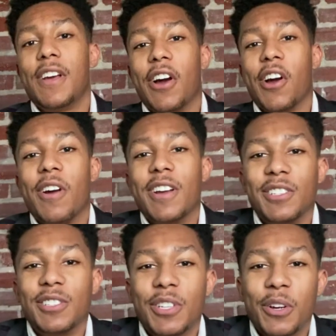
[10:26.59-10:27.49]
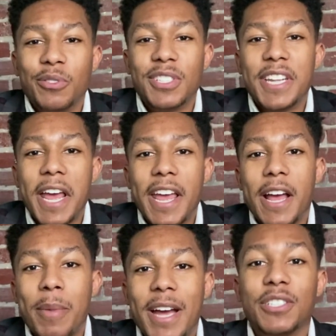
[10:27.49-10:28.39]
All right, so today
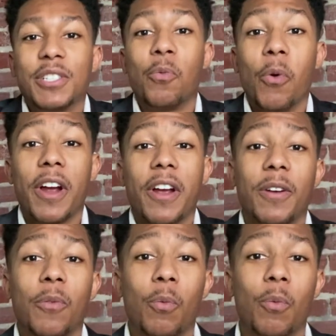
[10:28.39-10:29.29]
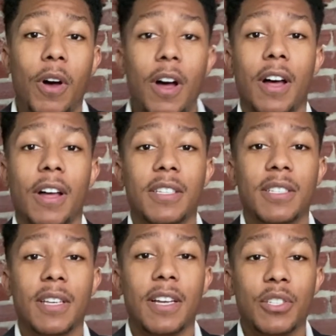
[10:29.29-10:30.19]
I'm actually wearing uh, a,
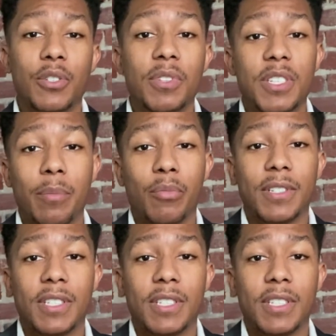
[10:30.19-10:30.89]
a suit separate.